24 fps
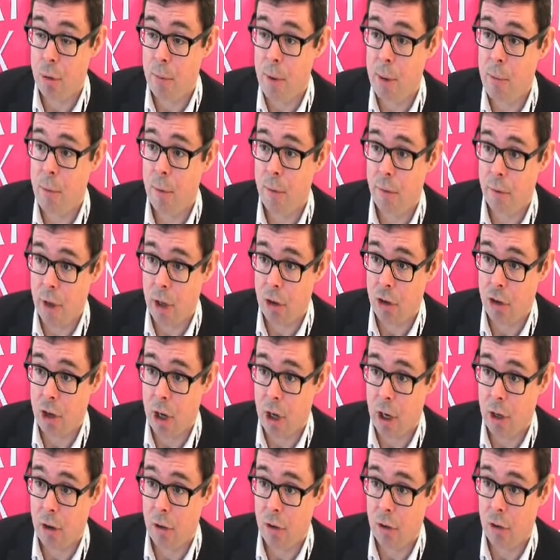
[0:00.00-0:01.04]
People fear
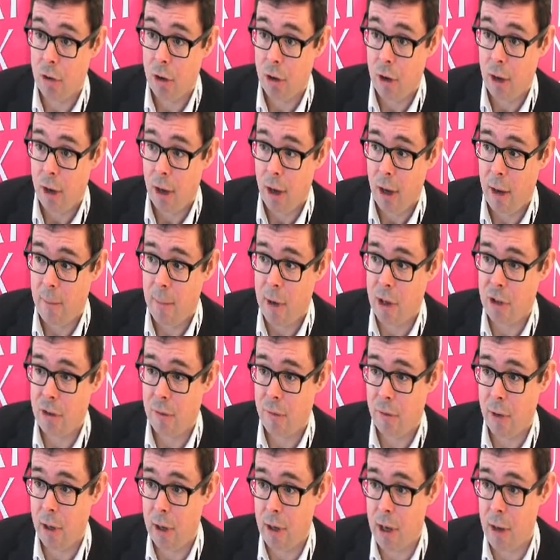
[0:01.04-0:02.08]
change, it makes them
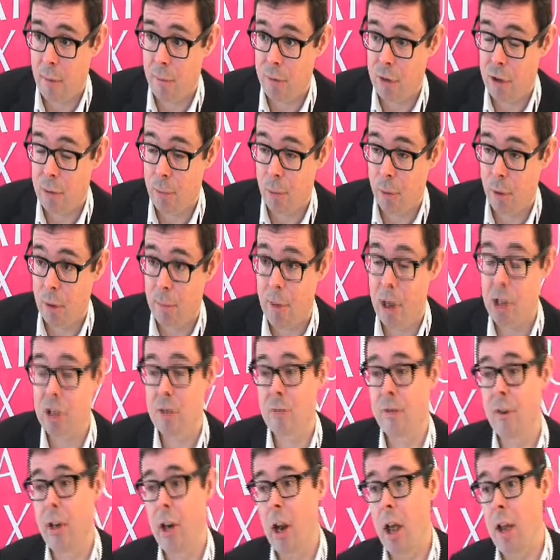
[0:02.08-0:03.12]
feel uncomfortable, it makes them
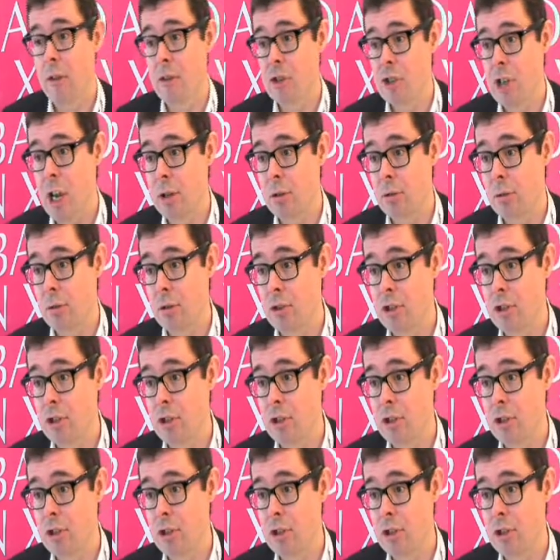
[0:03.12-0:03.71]
feel unsettled.